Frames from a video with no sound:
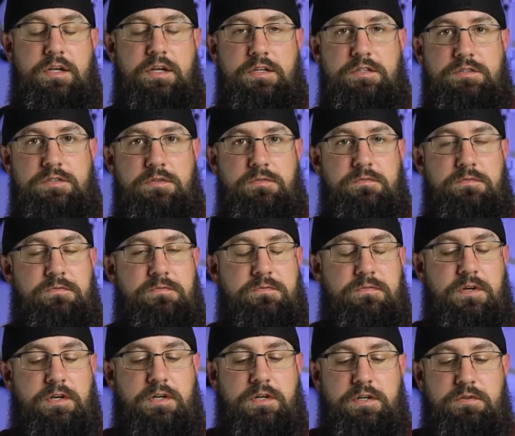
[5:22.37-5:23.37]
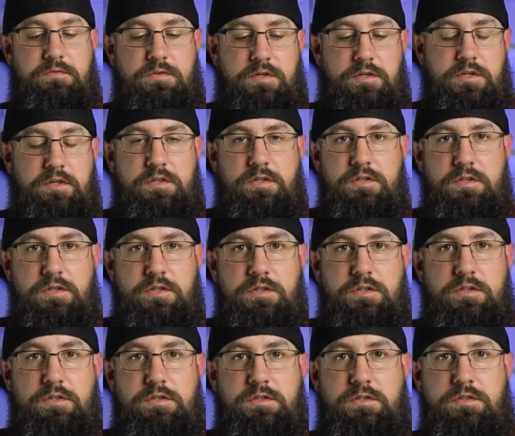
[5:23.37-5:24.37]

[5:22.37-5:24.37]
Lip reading: it's a very, very good